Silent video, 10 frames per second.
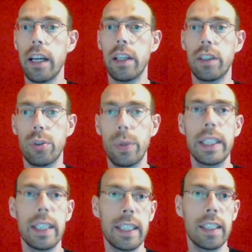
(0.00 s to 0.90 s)
a
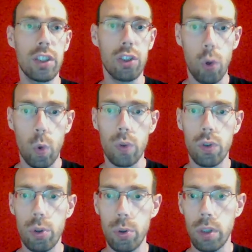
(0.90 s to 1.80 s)
trade in stolen
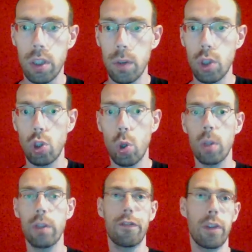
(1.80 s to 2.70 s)
goods,
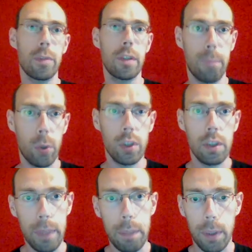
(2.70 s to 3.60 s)
stolen from the
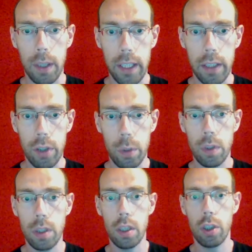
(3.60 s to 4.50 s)
poorest people in
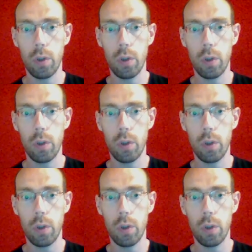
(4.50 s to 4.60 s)
those